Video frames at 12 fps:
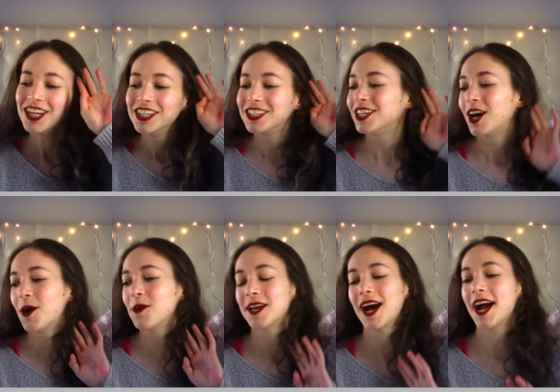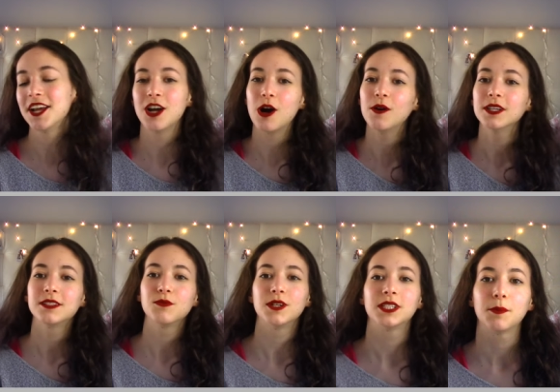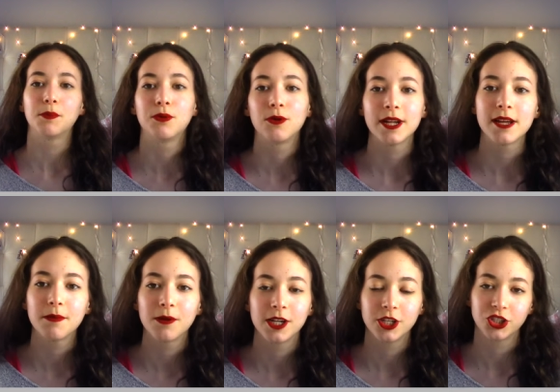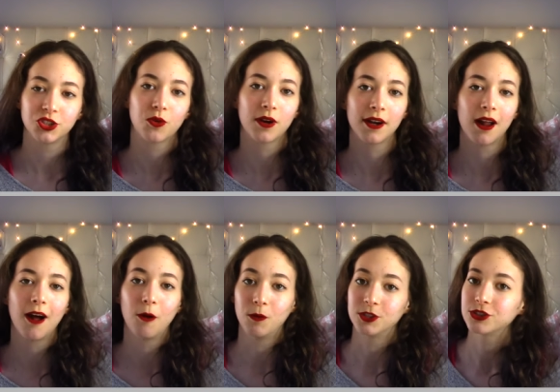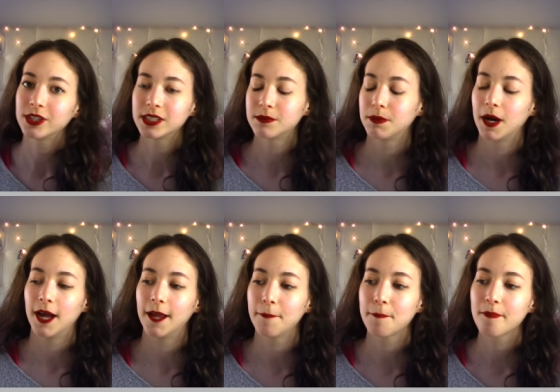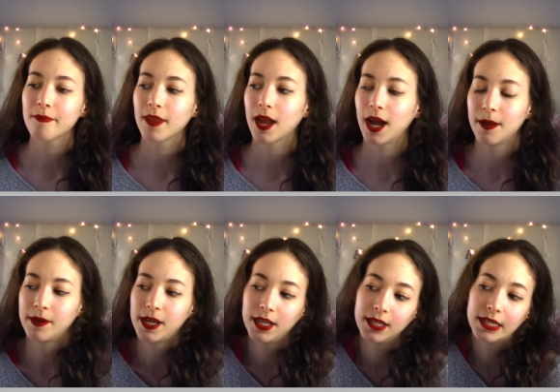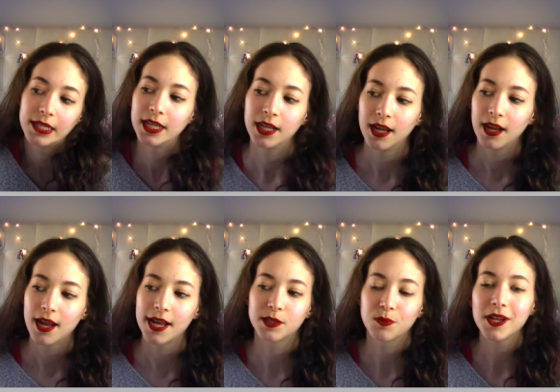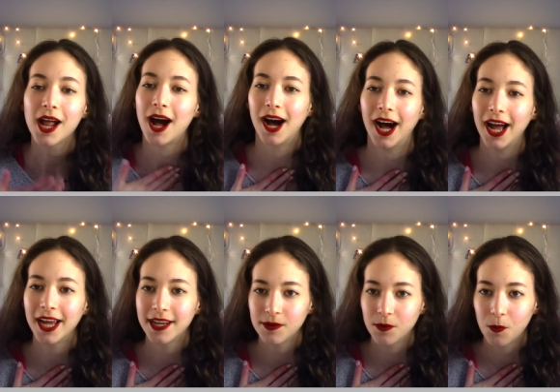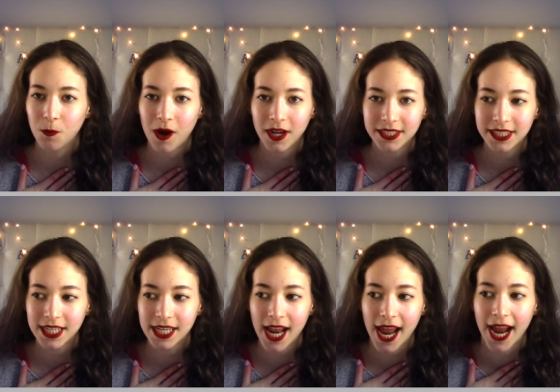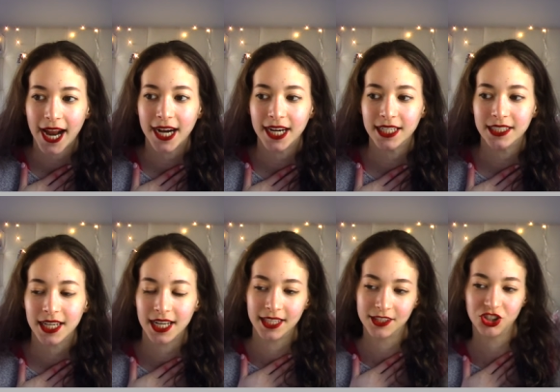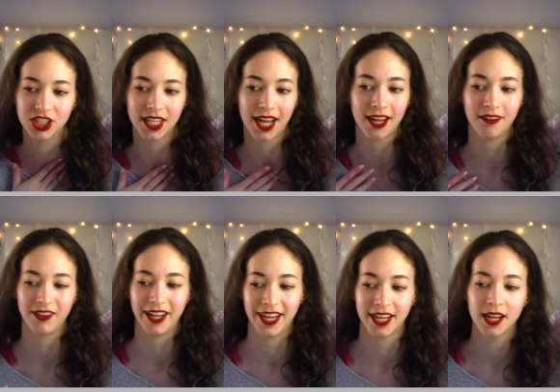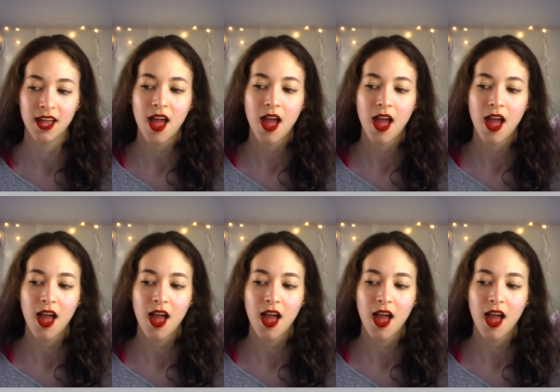So yeah, I know it was a pretty, pretty short uh, wish list, but I mean, it's what I wanted and it just gave like